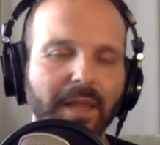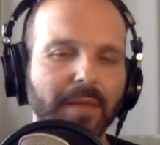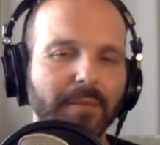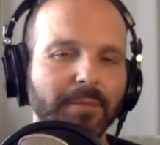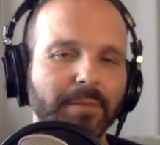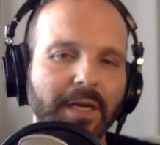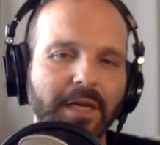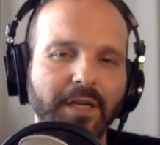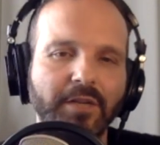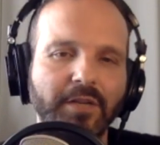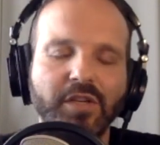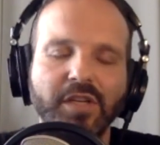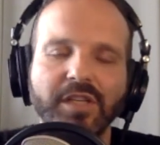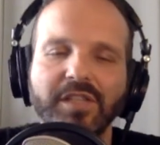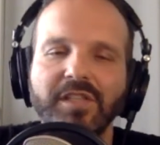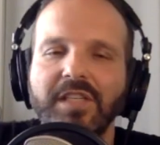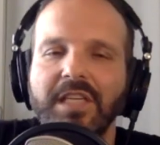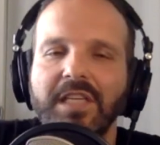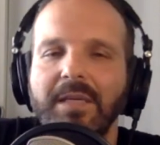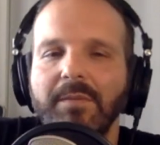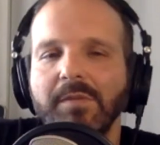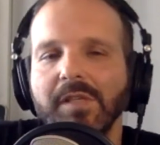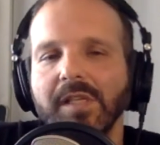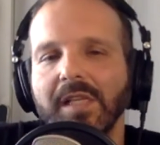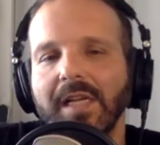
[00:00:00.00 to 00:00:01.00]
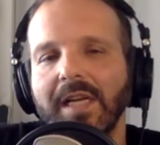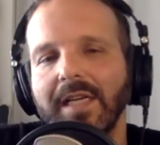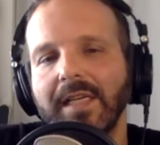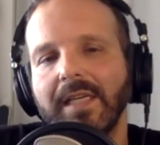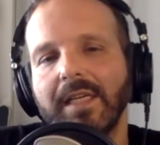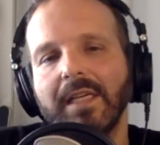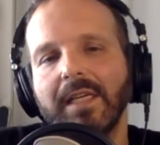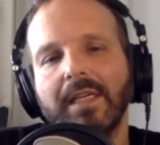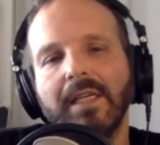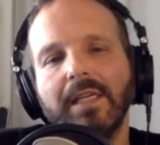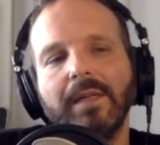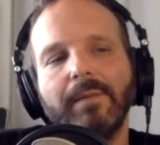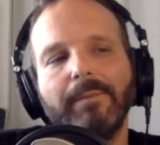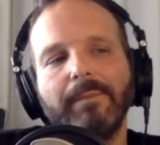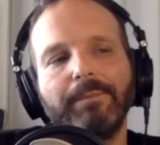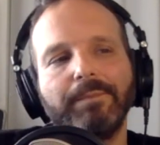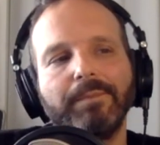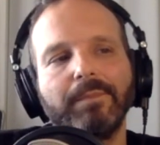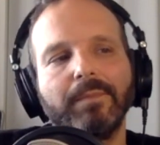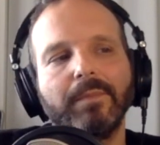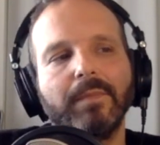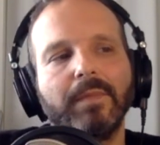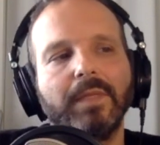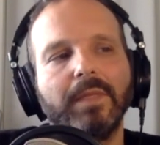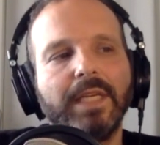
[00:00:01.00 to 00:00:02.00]
But it just seems like
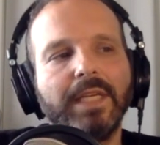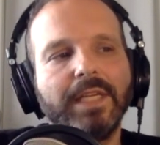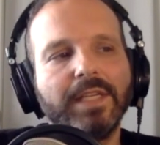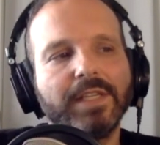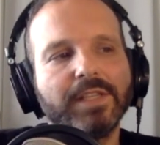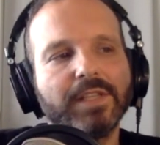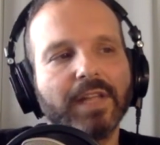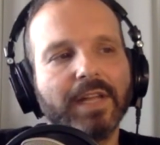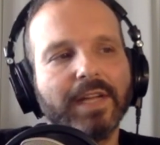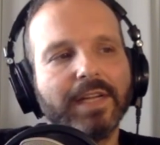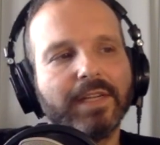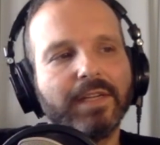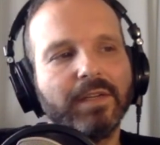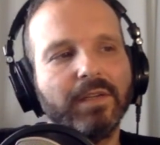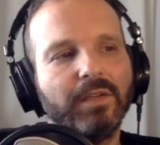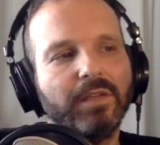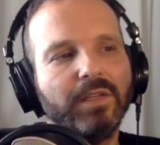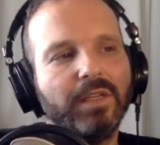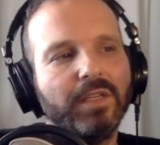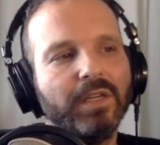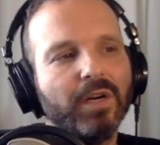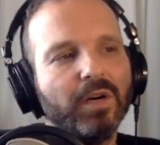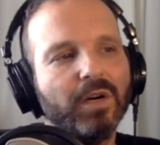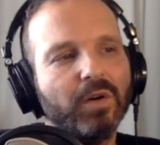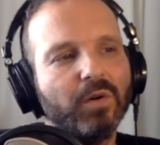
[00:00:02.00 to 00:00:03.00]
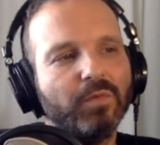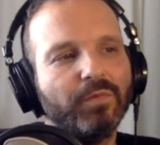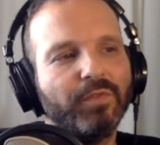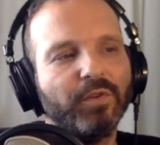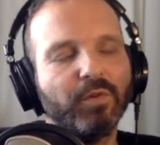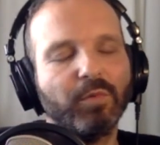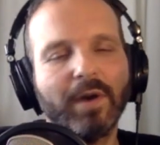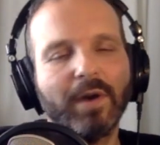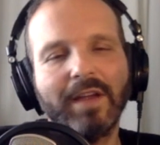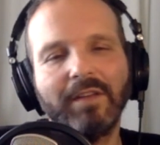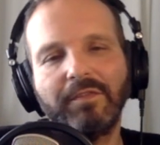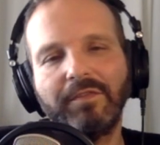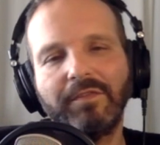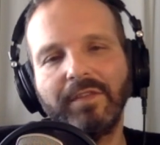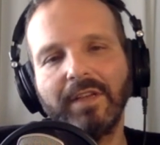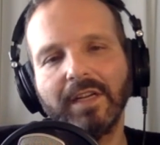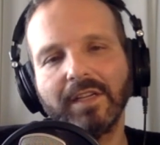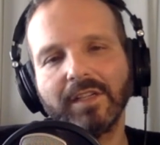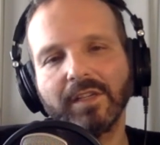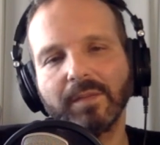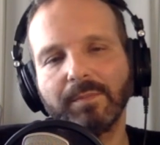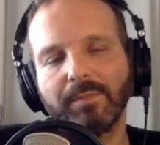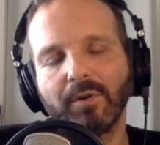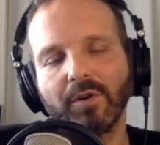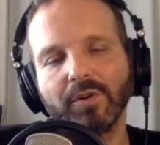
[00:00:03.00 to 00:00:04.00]
he's like, you know, the right fit
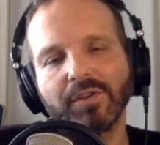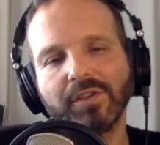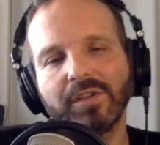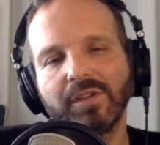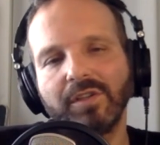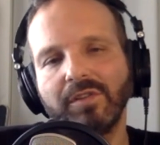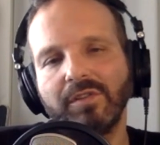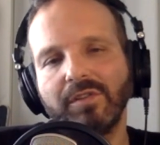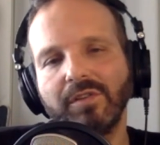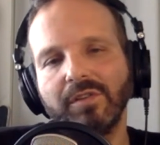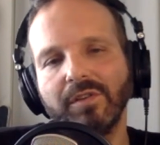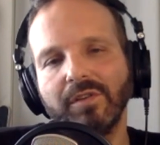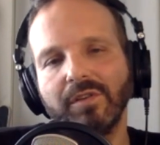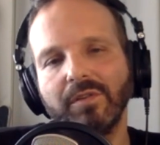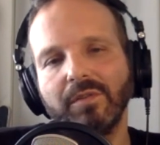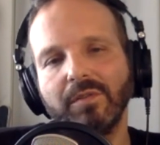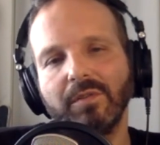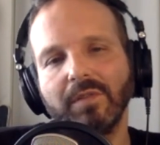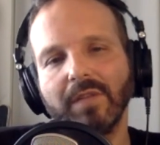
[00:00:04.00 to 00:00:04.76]
as a person too.